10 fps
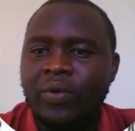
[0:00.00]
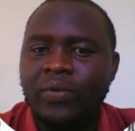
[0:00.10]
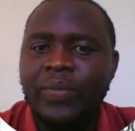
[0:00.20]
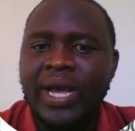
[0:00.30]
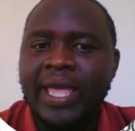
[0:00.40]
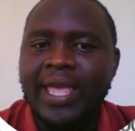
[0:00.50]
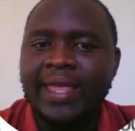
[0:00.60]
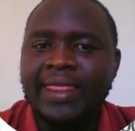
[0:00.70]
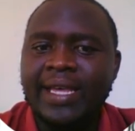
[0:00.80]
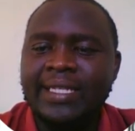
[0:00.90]
By
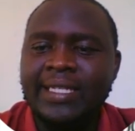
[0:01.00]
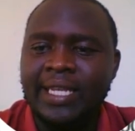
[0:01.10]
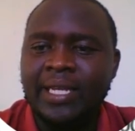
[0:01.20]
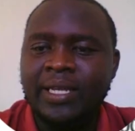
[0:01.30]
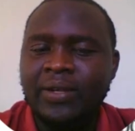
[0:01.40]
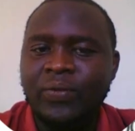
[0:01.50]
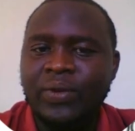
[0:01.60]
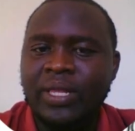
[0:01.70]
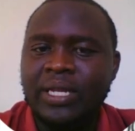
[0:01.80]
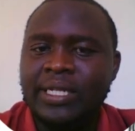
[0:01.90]
year 30,
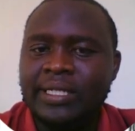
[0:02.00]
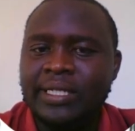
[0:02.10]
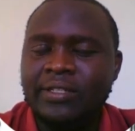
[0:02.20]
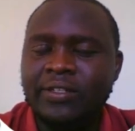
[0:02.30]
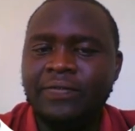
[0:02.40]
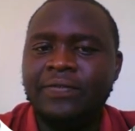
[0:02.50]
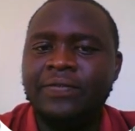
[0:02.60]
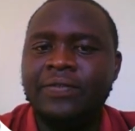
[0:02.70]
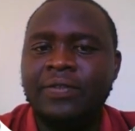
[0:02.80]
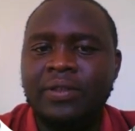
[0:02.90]
with an interest
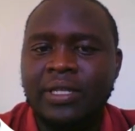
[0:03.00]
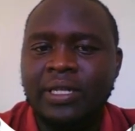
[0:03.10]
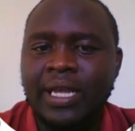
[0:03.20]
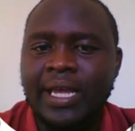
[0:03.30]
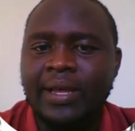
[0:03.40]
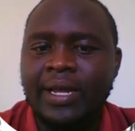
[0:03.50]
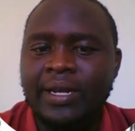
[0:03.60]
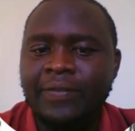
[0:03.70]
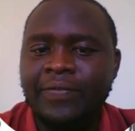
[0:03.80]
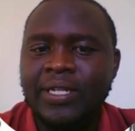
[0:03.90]
of a
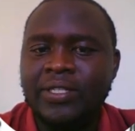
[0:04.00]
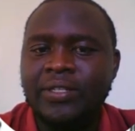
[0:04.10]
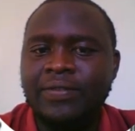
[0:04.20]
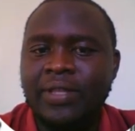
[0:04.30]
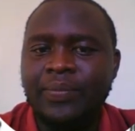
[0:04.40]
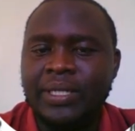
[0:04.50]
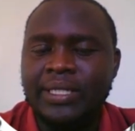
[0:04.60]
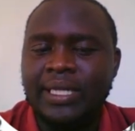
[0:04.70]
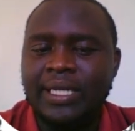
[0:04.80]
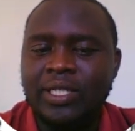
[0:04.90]
difference of
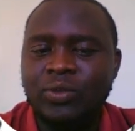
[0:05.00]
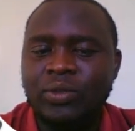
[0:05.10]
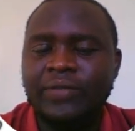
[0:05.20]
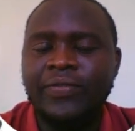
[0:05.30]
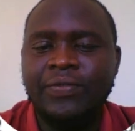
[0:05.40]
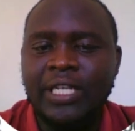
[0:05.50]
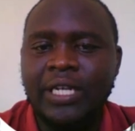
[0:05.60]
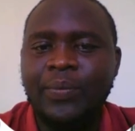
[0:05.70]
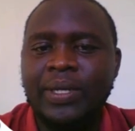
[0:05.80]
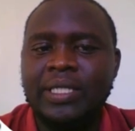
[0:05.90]
3%, that is with
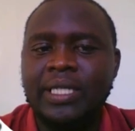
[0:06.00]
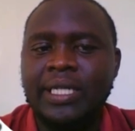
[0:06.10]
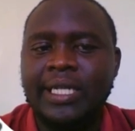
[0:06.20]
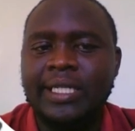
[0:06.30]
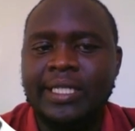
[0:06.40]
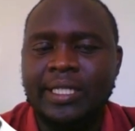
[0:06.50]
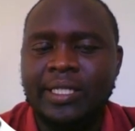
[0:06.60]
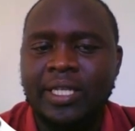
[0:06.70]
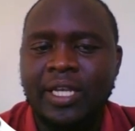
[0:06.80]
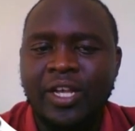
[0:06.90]
15%
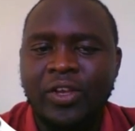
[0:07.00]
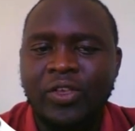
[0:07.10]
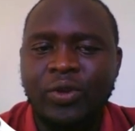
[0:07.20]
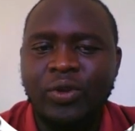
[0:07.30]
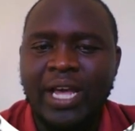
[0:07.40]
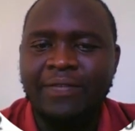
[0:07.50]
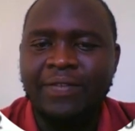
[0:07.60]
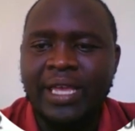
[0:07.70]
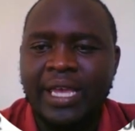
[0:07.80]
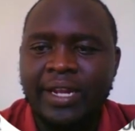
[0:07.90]
interest, you'll
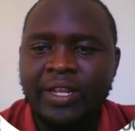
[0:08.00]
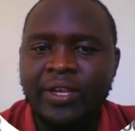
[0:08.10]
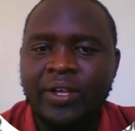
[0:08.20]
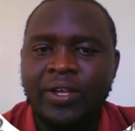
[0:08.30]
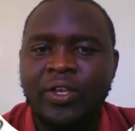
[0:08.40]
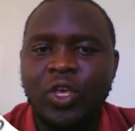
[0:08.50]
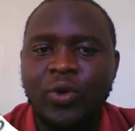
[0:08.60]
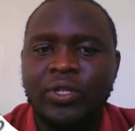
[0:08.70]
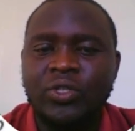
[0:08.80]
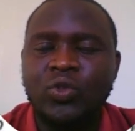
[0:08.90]
have gained
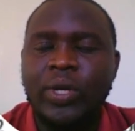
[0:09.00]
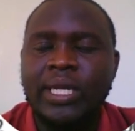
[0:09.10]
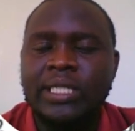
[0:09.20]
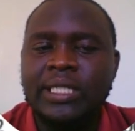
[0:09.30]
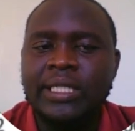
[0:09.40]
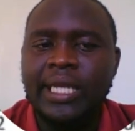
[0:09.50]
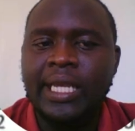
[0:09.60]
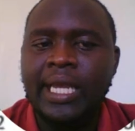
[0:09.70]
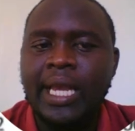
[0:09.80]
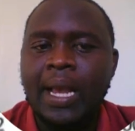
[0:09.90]
your
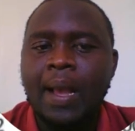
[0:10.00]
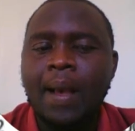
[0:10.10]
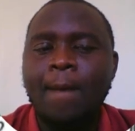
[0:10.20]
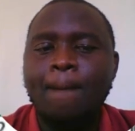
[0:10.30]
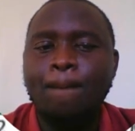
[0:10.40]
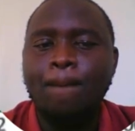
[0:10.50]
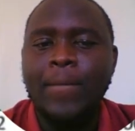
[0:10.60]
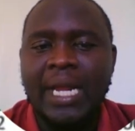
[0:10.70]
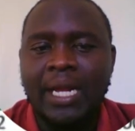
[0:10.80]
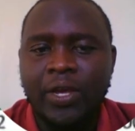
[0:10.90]
20
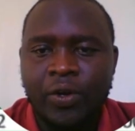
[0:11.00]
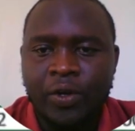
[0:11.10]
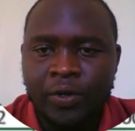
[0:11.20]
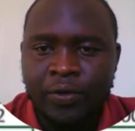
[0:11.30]
million.